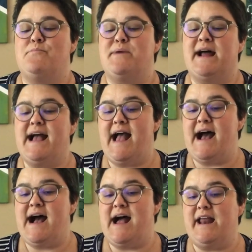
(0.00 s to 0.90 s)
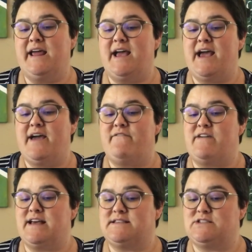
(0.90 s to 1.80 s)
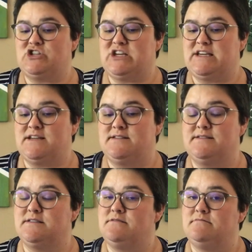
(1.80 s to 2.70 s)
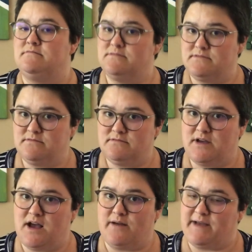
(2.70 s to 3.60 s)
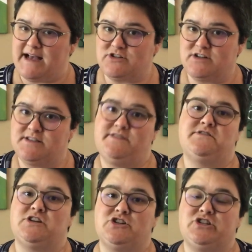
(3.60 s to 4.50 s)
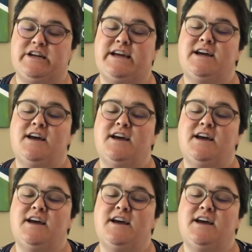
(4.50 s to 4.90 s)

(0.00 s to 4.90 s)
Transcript: But I had VSG gastric sleeve surgery